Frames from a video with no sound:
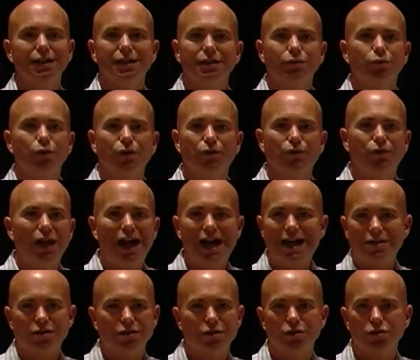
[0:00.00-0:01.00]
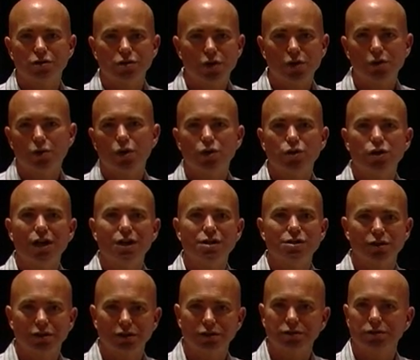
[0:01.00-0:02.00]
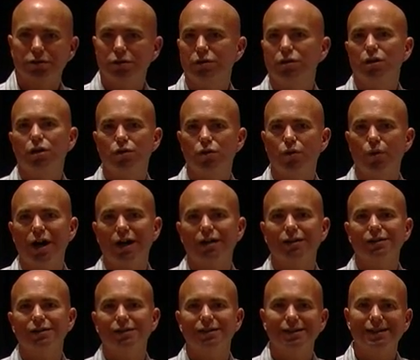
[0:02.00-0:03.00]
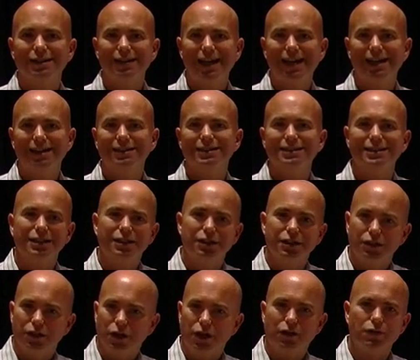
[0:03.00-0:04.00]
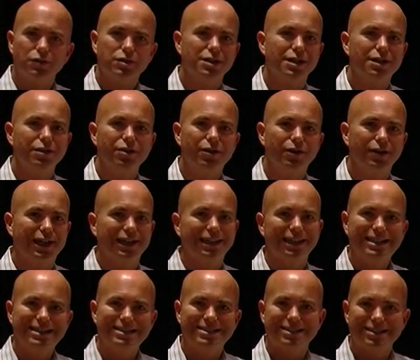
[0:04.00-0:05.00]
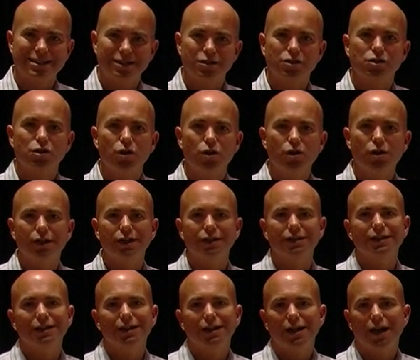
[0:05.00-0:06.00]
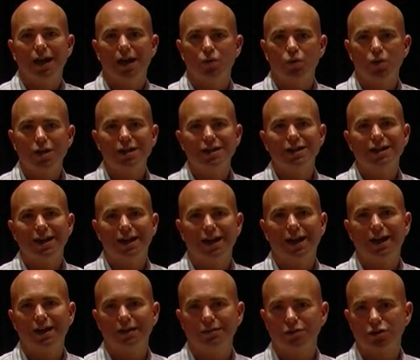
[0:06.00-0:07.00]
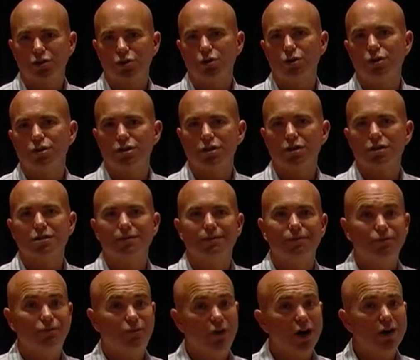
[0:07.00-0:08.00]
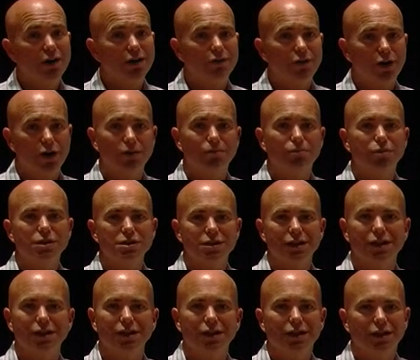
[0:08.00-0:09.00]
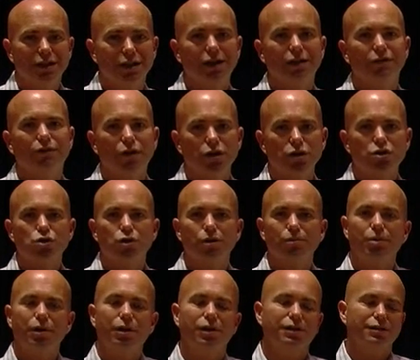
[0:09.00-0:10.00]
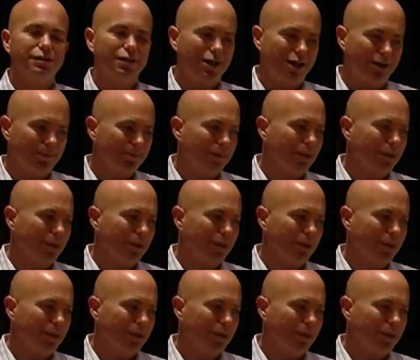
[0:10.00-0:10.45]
With flash, there's no rotation. You go directly to the data. All of a sudden, all that latency is gone, and we can get a storage system very, very busy in a very short period of time.